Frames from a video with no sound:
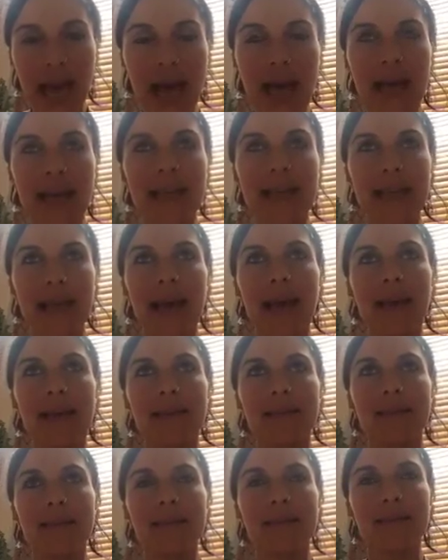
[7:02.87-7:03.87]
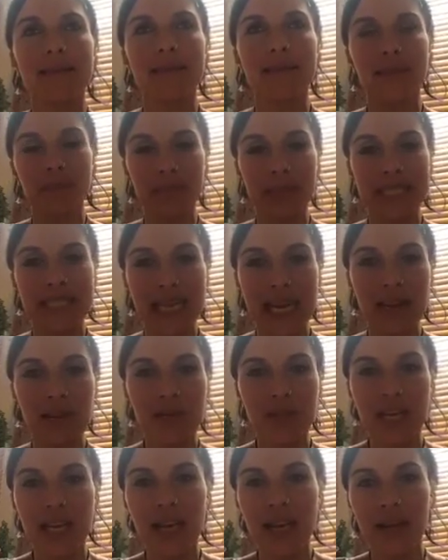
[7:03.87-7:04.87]
I get my
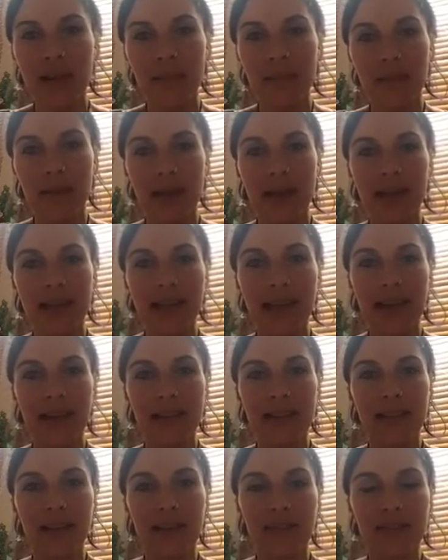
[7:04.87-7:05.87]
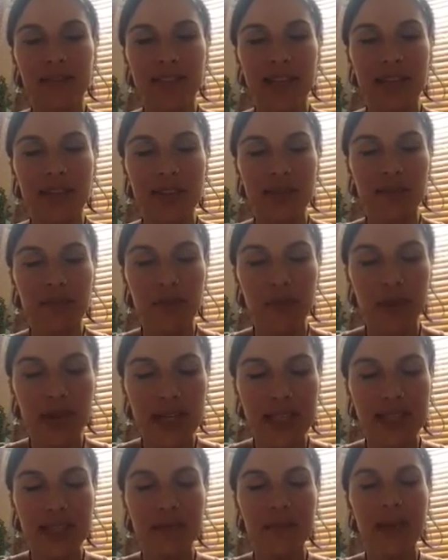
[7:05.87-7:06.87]
downtime, I get that sense of
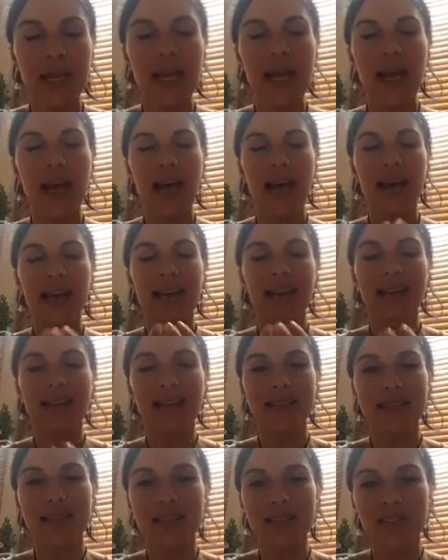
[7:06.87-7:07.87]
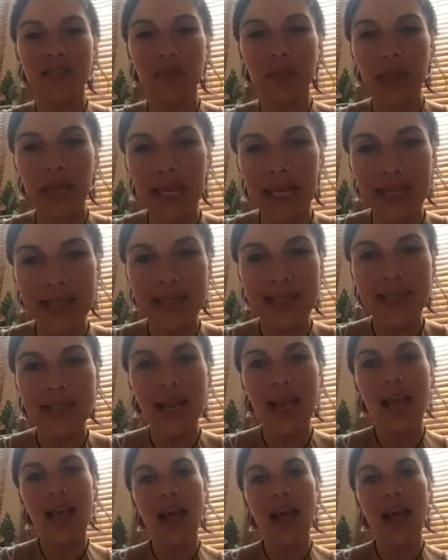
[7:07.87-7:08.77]
freedom, I get that sense of peace,